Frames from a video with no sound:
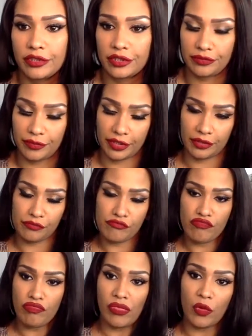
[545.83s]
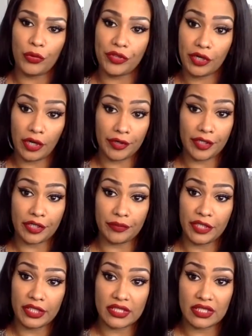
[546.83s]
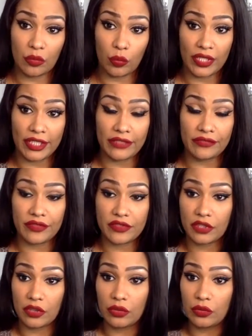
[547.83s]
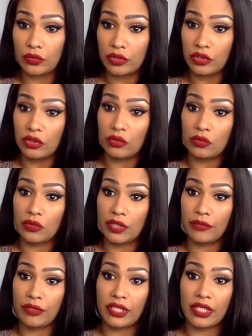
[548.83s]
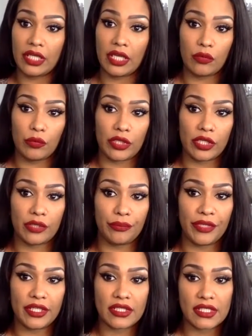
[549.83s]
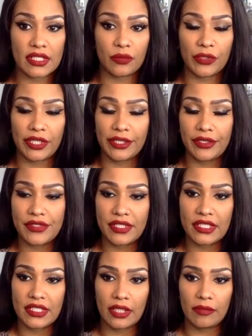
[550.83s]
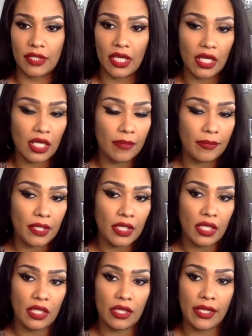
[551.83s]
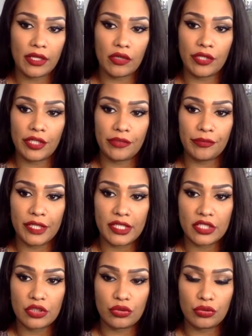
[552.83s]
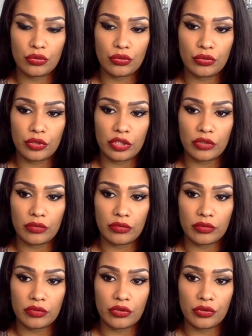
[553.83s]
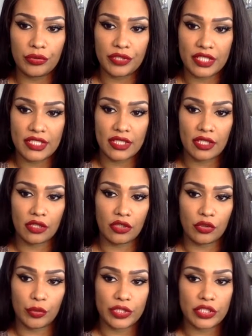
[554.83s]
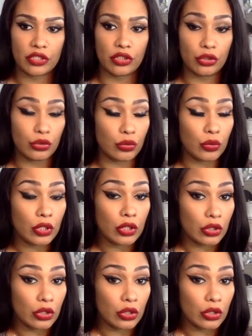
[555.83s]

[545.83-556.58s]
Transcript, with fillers: to commit? Well, they're already committed to a wife, so, you know, they really can't really commit to someone else at the same time. They can only commit to, you know, doing what they said that they're going to do.